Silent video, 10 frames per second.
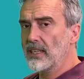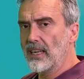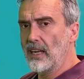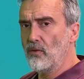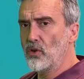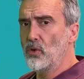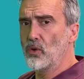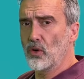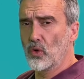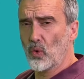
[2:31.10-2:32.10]
gives you
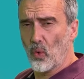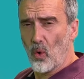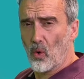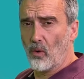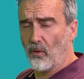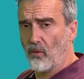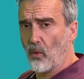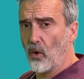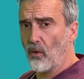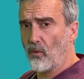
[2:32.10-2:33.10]
control
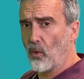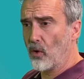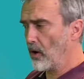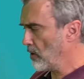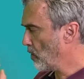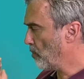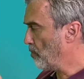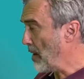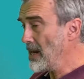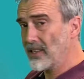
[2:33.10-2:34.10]
for, for your
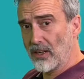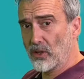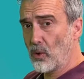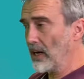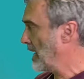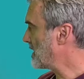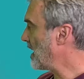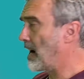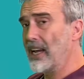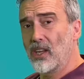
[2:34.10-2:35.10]
basic sewing. That's
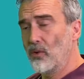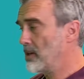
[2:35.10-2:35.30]
the IQ